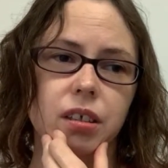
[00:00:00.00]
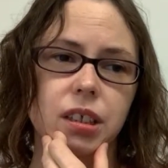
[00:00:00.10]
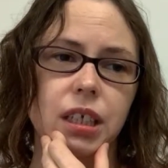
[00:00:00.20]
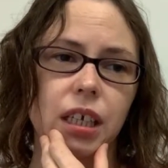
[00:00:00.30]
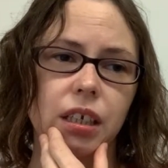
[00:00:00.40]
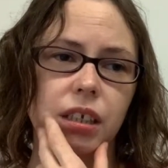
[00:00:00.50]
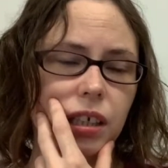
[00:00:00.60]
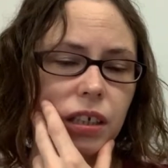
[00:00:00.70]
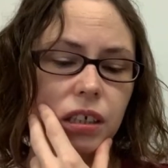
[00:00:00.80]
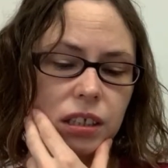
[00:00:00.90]

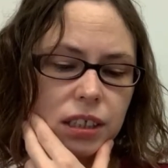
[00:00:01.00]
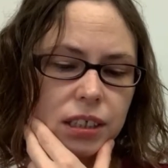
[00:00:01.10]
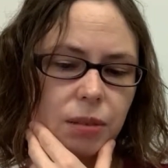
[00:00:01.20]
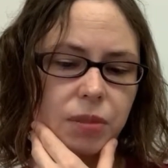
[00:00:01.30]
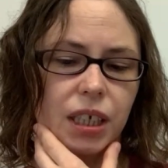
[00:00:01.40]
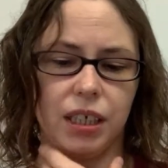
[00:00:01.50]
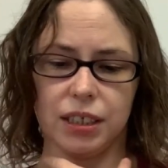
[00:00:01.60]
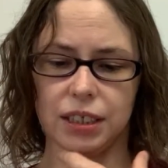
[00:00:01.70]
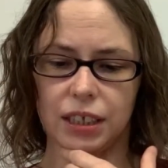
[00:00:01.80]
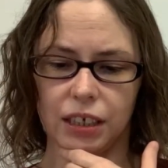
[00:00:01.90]
saying to somebody,
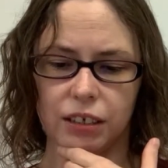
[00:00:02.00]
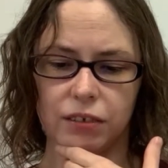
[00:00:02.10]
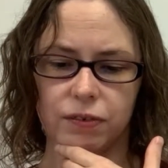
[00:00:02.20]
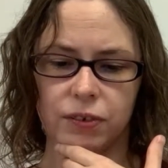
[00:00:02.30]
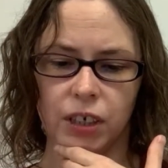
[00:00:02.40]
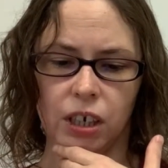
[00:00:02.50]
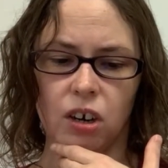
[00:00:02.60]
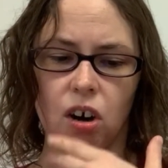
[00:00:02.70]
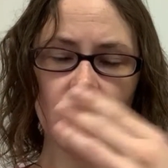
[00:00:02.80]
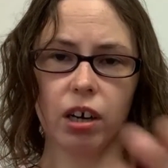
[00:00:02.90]
instead of
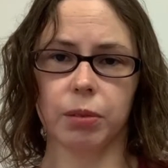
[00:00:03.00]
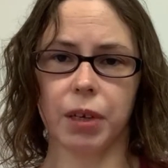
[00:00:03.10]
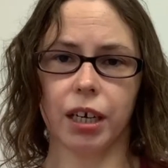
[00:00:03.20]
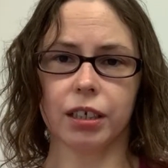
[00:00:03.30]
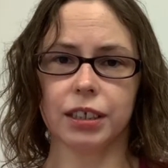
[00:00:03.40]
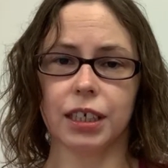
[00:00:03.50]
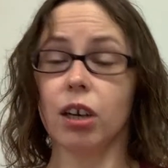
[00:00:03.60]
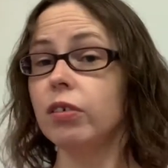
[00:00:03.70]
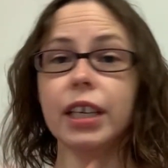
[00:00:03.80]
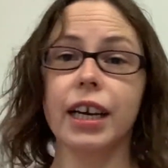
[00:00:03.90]
automatically saying,
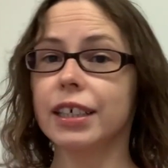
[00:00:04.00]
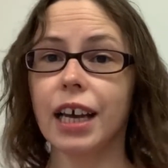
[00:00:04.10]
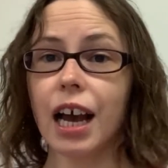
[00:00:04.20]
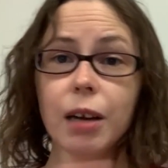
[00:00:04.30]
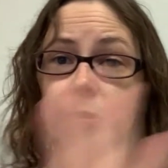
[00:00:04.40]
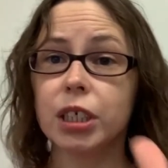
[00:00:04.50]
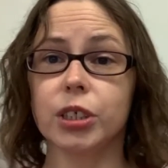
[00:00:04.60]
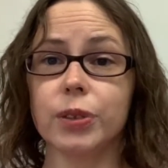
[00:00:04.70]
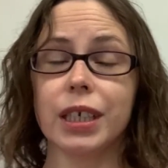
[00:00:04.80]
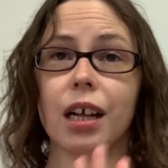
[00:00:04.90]
oh yeah, I'm gonna
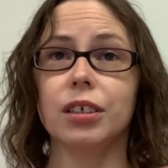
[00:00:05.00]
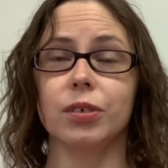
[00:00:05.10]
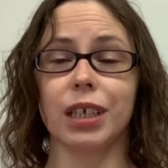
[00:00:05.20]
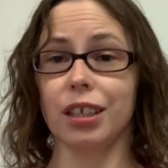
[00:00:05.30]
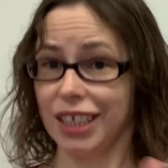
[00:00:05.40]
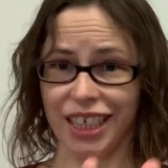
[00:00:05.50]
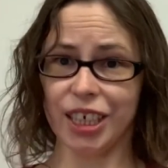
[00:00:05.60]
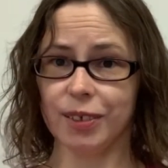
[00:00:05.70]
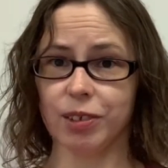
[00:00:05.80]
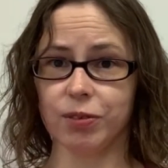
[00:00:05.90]
do it, I'll take
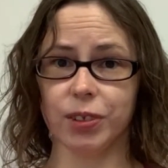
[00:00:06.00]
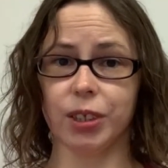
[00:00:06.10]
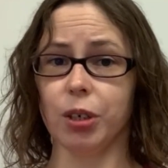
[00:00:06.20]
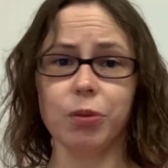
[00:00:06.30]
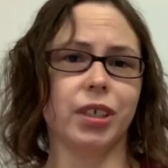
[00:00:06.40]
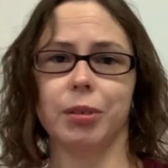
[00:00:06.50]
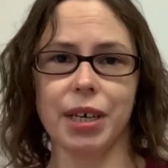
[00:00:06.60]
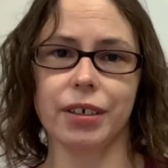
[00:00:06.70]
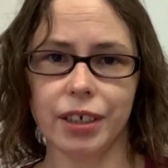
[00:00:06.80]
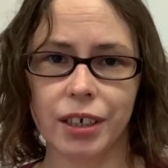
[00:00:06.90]
care of it for you, don't worry
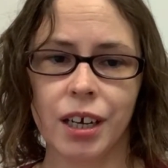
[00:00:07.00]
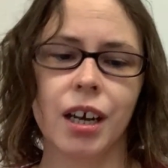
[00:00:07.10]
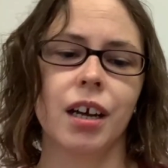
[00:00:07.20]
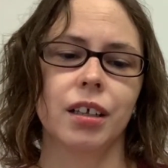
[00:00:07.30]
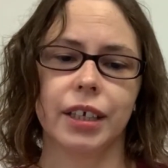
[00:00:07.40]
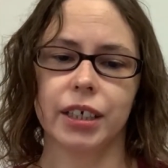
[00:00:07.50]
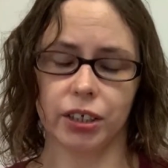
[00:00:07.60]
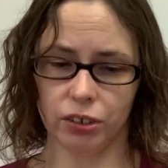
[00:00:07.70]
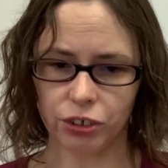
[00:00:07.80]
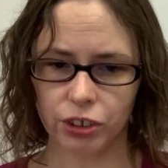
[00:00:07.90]
about it, like I
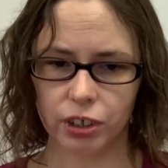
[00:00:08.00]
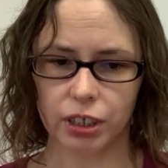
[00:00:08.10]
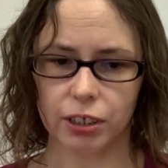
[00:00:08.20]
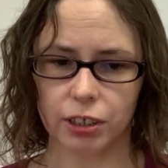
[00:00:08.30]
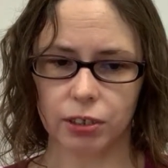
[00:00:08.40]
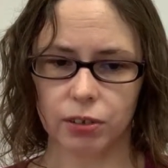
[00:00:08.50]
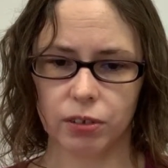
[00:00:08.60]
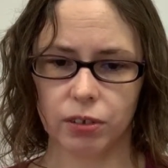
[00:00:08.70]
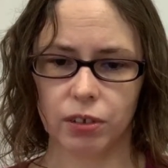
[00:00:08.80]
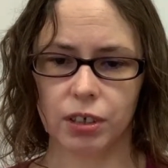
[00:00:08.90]
usually do,
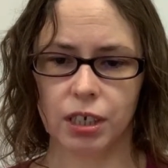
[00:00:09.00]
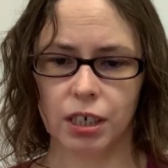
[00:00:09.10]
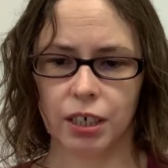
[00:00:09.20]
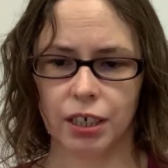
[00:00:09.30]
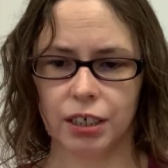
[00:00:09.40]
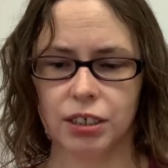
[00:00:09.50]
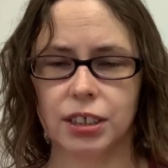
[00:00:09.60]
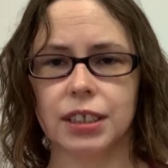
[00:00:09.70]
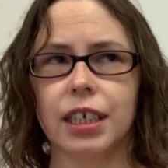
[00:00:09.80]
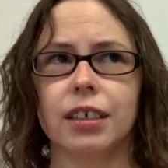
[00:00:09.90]

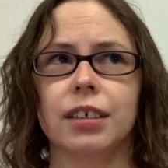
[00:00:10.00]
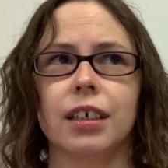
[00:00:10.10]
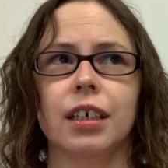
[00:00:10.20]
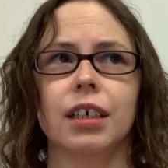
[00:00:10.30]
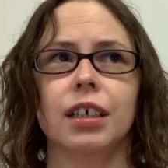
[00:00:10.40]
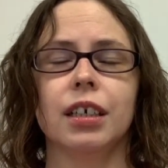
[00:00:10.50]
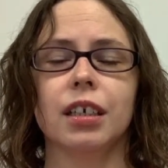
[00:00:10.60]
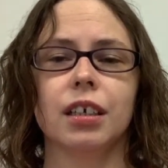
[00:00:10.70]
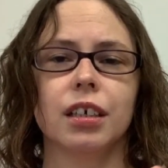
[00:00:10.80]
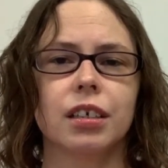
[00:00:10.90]
just saying,
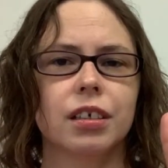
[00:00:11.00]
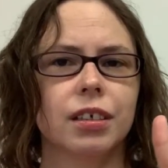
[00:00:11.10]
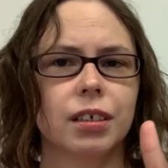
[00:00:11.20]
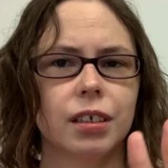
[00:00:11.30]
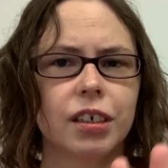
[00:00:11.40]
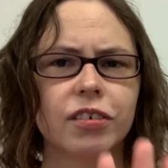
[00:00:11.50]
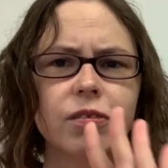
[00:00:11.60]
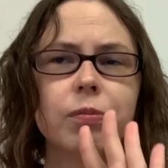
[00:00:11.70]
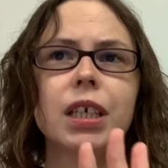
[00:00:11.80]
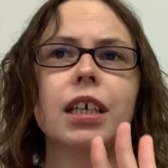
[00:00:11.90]

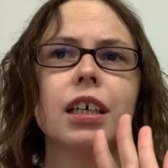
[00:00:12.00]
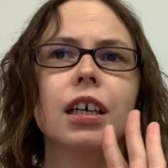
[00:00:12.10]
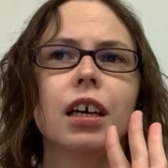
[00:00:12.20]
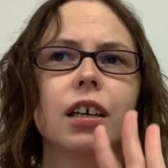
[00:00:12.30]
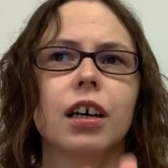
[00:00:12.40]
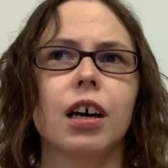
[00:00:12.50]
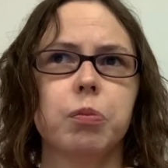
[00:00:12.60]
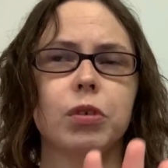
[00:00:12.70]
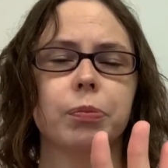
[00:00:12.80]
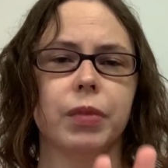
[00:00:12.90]
give me a
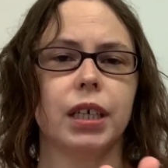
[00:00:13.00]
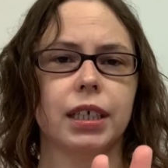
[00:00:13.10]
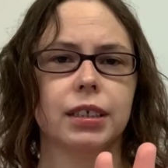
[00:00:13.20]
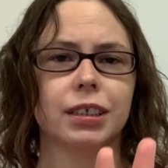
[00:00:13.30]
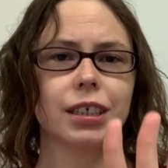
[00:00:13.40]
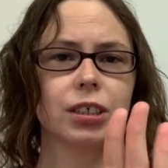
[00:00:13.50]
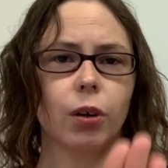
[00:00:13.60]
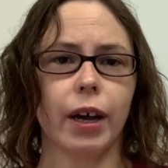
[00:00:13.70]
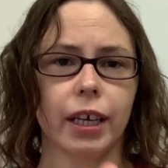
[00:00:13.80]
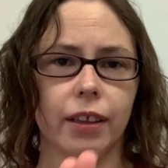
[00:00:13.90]
couple minutes
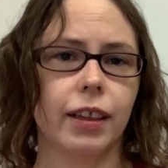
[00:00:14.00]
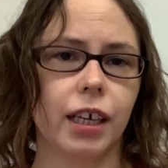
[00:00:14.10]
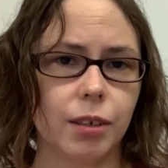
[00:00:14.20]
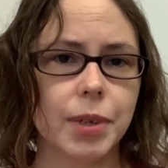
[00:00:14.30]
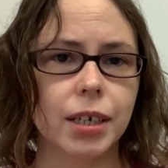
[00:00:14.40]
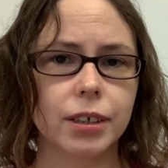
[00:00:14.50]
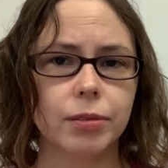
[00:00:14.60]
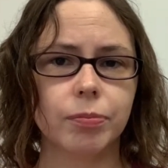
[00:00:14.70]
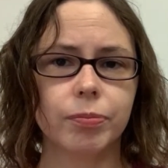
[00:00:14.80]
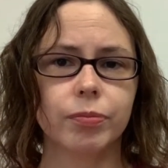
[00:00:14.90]
so I can think about it,